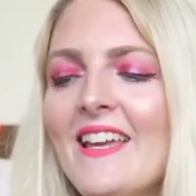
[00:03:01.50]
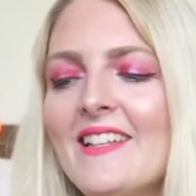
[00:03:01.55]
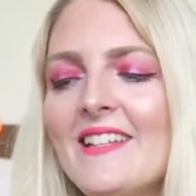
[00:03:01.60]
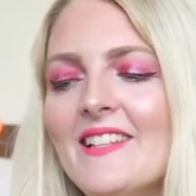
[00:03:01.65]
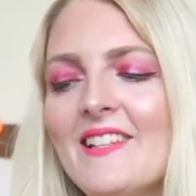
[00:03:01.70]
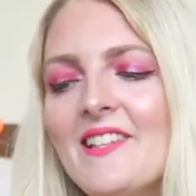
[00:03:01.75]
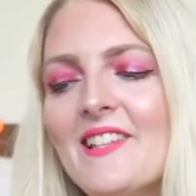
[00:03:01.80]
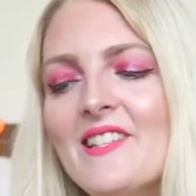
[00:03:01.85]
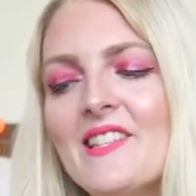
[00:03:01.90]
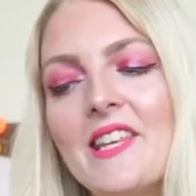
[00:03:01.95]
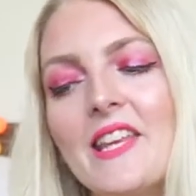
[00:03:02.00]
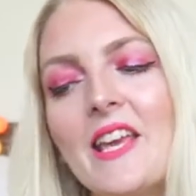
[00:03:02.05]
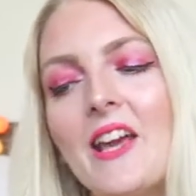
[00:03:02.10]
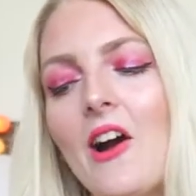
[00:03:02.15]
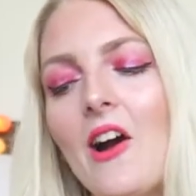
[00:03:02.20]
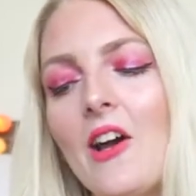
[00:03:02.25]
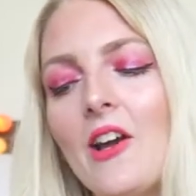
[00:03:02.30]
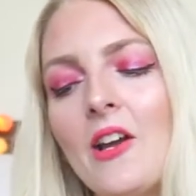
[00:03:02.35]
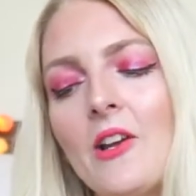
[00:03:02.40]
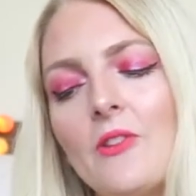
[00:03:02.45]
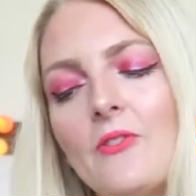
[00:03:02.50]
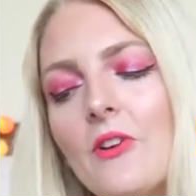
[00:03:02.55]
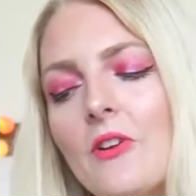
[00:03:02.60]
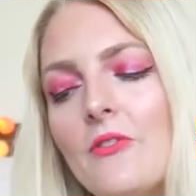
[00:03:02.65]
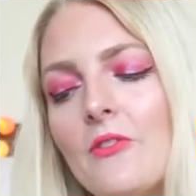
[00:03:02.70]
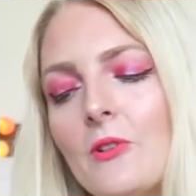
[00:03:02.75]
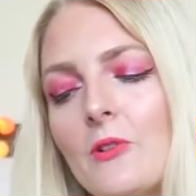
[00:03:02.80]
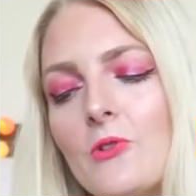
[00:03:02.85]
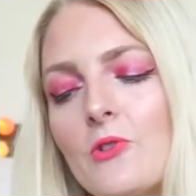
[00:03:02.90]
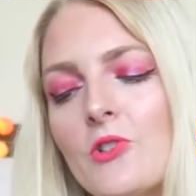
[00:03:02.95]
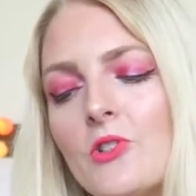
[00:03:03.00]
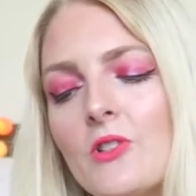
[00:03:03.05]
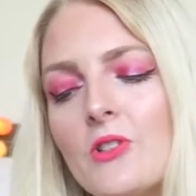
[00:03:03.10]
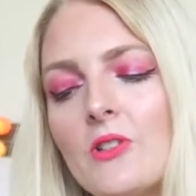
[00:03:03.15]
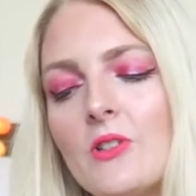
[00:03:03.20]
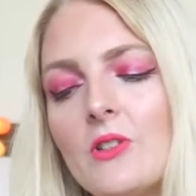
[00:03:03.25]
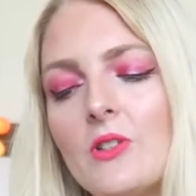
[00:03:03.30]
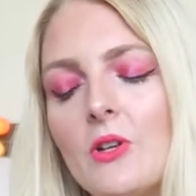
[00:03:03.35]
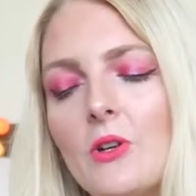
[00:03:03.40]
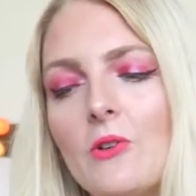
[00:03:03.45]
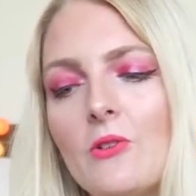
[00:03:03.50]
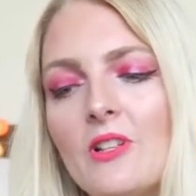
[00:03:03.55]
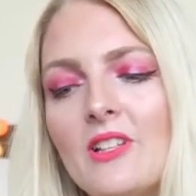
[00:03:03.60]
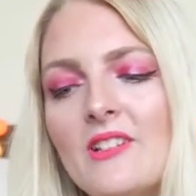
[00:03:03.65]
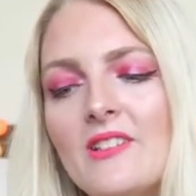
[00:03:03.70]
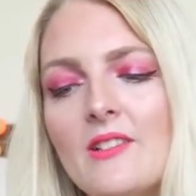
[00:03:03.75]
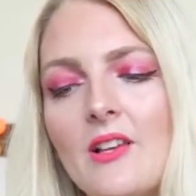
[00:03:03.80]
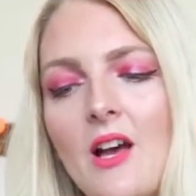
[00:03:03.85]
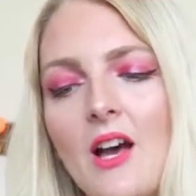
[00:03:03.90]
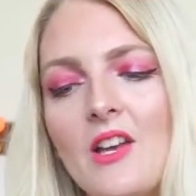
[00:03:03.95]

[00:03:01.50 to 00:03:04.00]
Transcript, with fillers: This is the I Revolution Donut